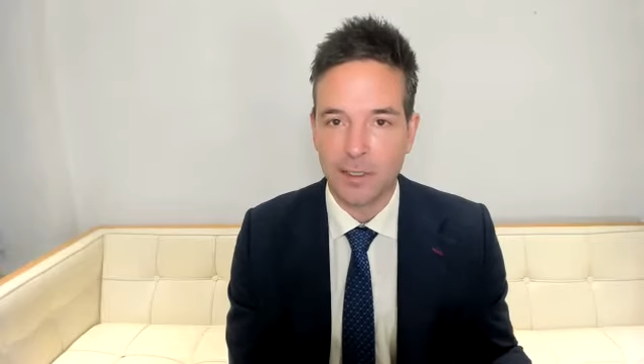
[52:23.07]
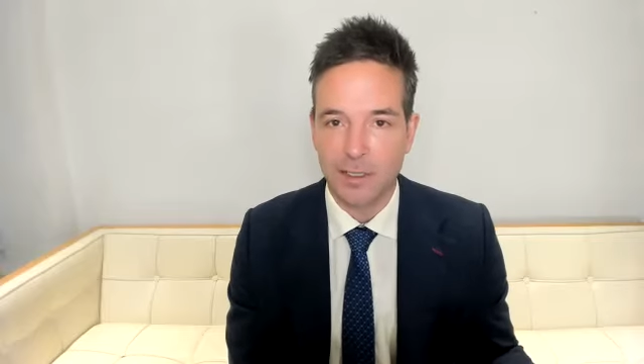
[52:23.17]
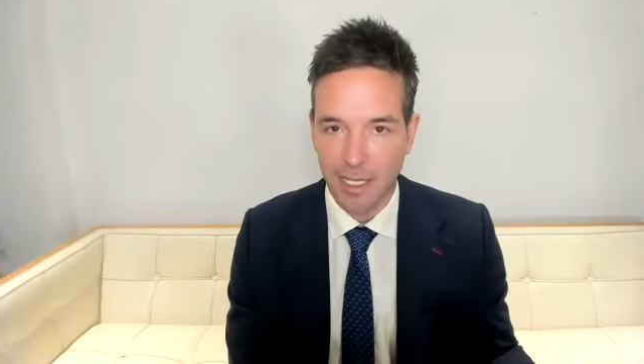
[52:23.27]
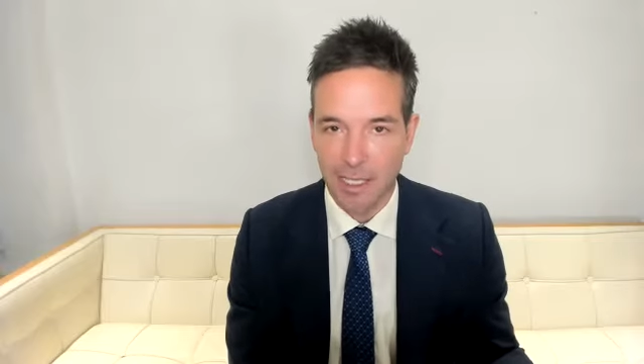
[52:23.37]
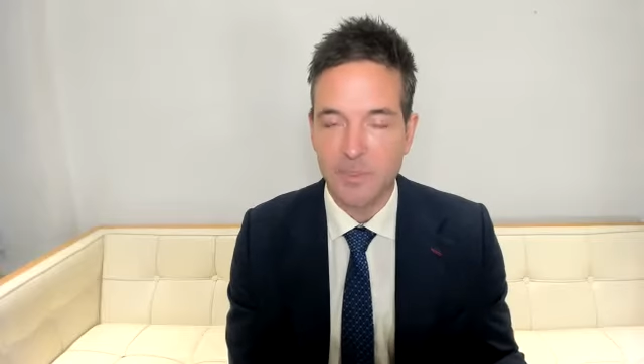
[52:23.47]

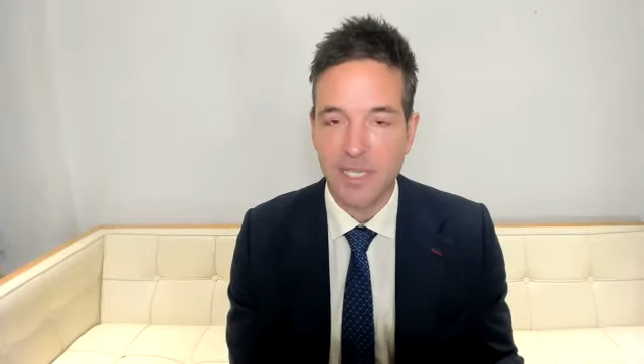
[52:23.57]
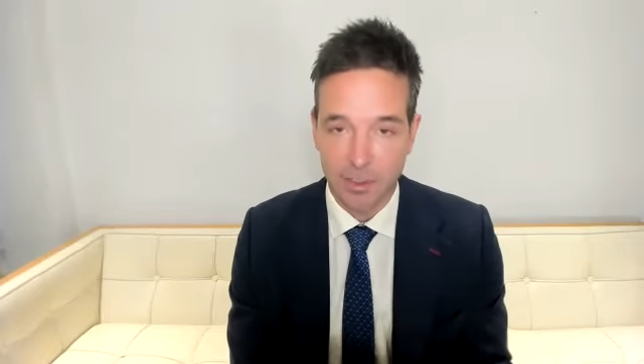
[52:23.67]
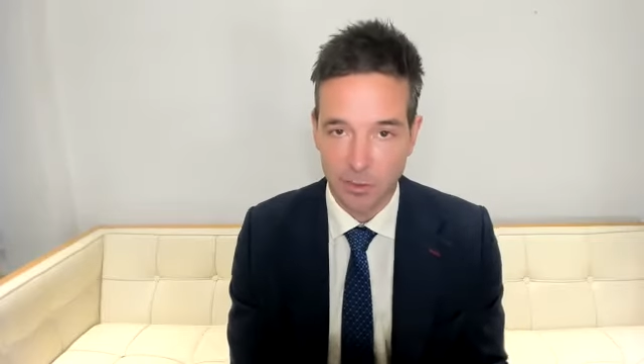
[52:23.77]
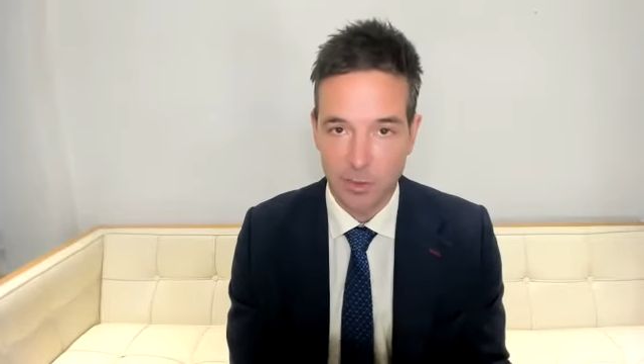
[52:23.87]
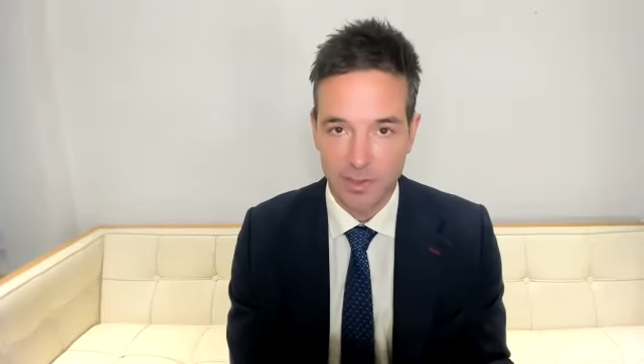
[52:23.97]
claims at
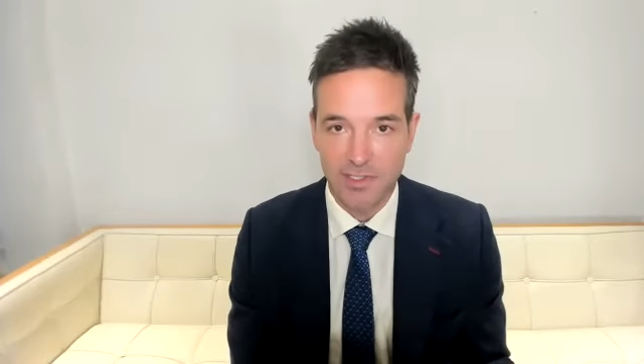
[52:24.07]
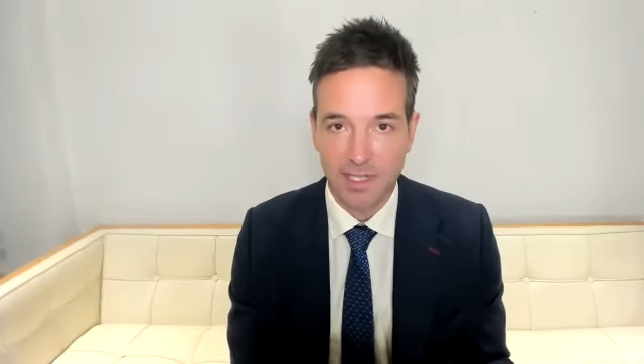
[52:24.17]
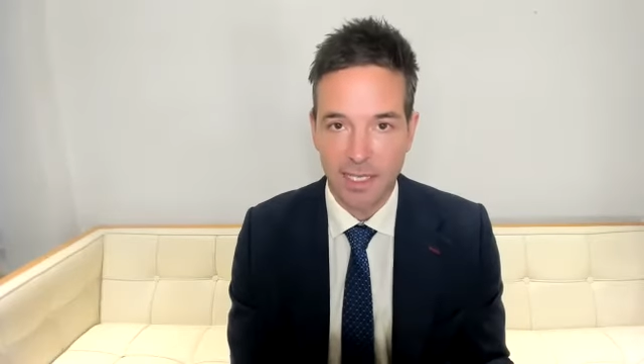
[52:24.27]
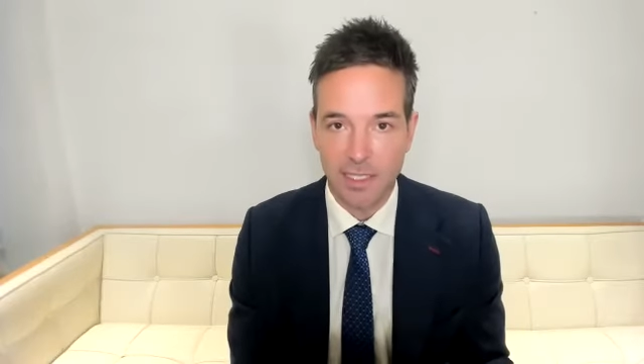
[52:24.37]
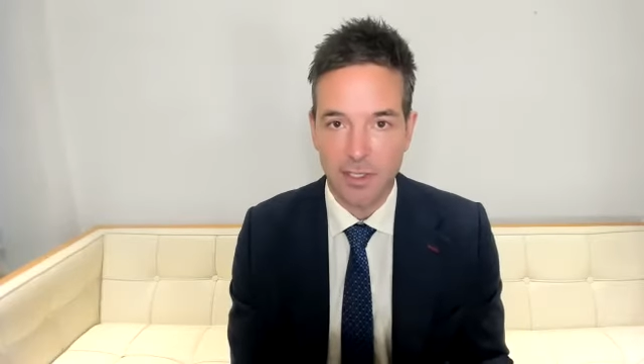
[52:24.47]
an early
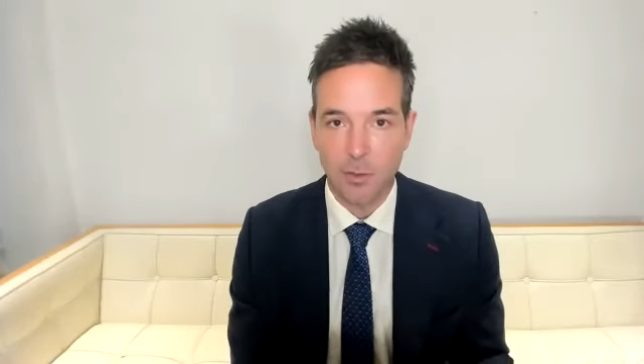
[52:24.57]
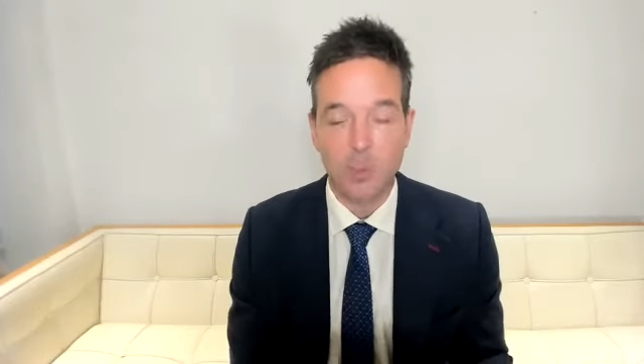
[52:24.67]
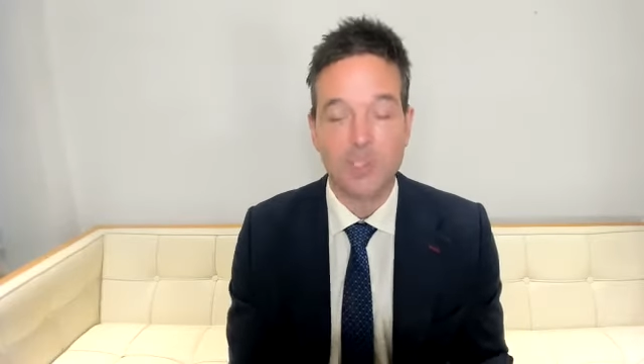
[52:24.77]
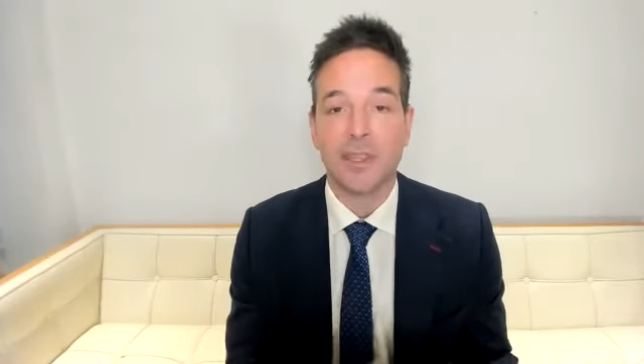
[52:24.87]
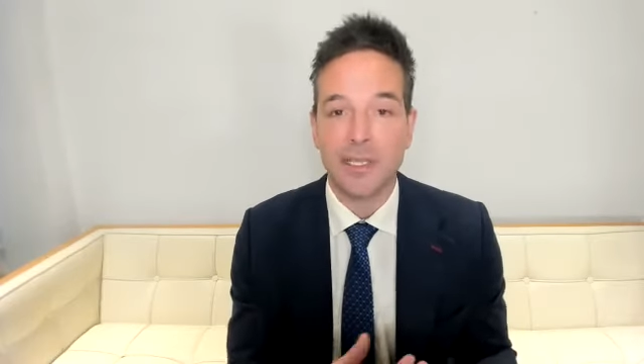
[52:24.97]
stage,
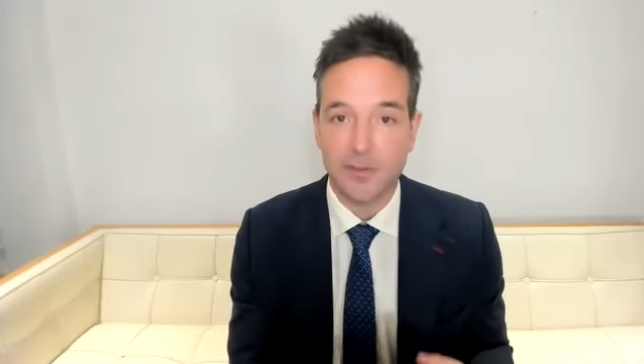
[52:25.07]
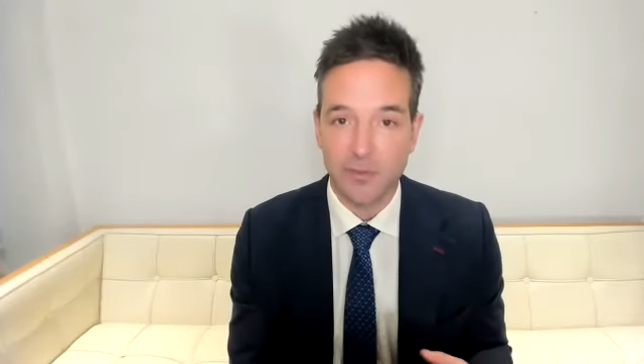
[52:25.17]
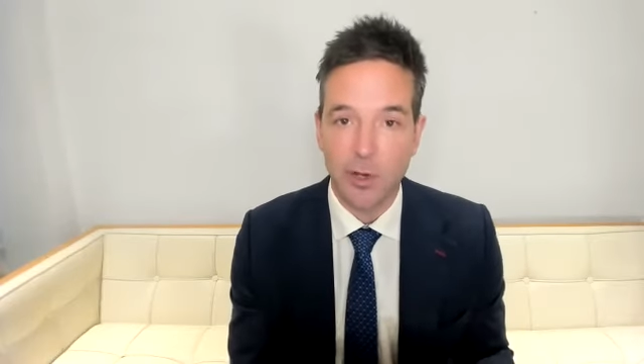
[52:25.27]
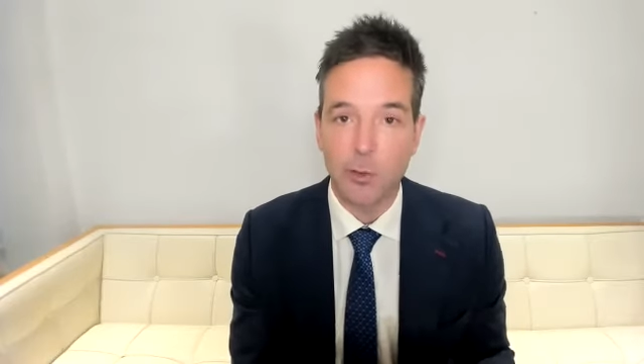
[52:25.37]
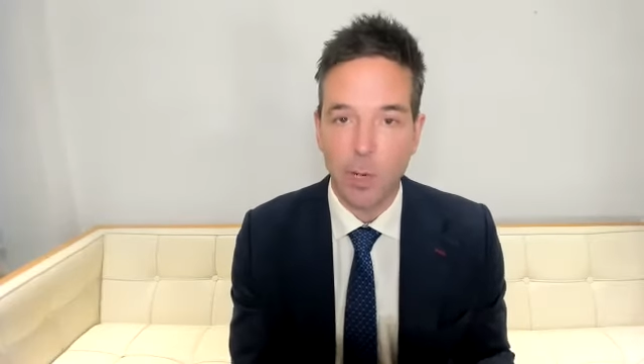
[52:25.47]
which I think is
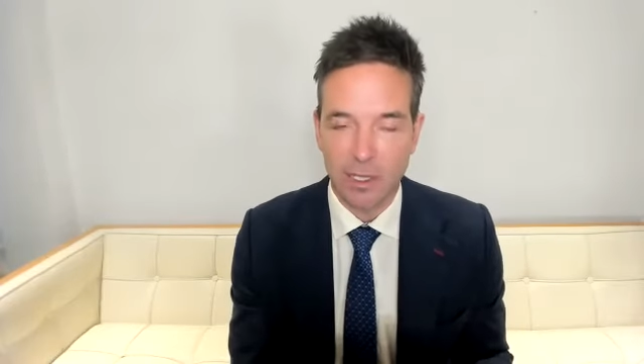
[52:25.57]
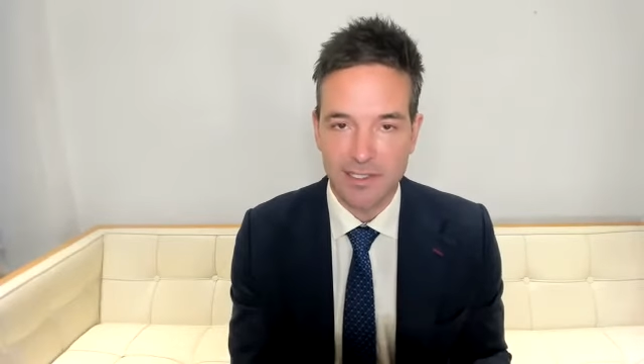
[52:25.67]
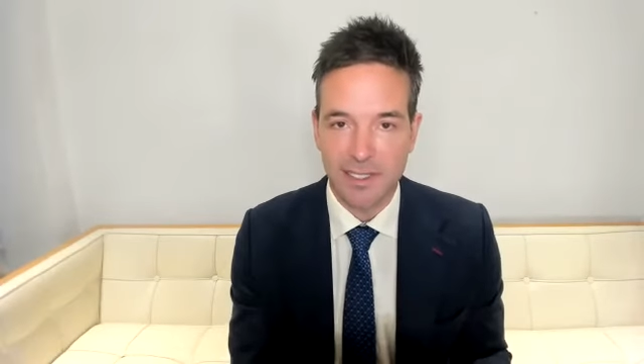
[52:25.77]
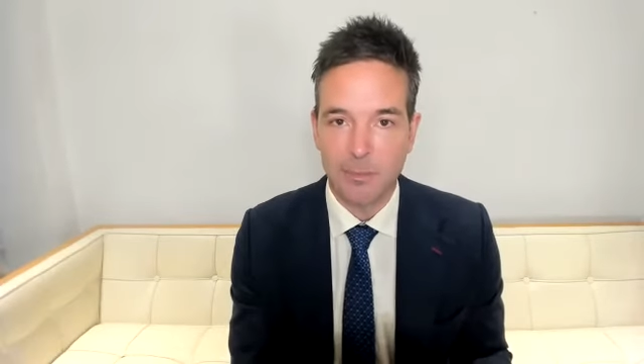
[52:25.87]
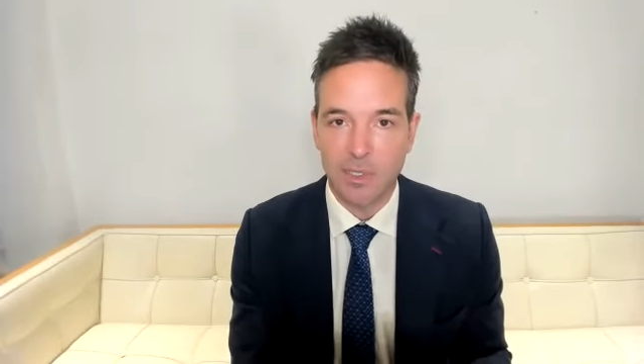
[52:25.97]
very well
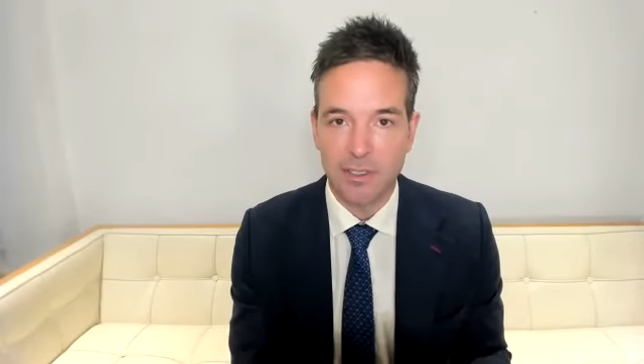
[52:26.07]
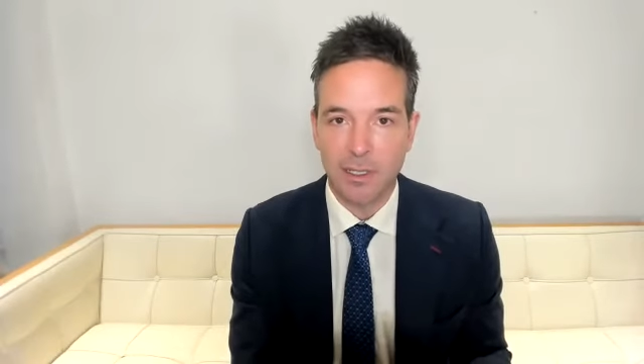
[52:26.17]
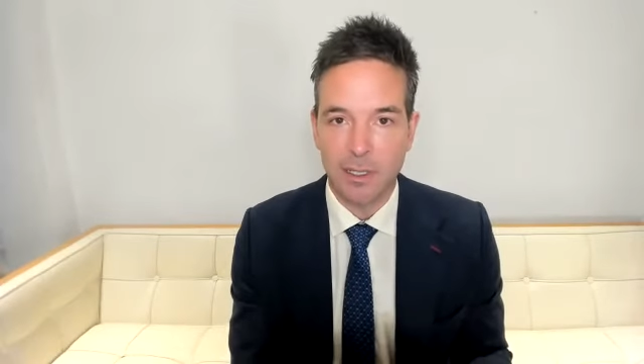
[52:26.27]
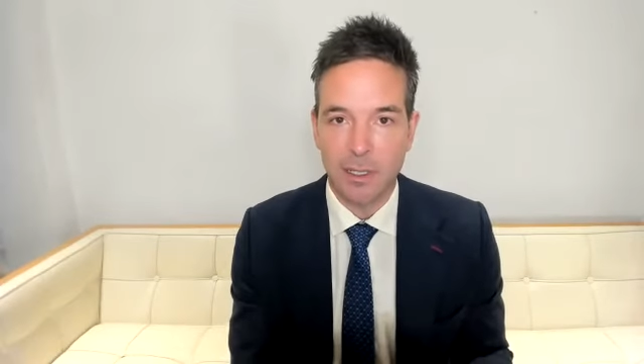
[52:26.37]
accepted,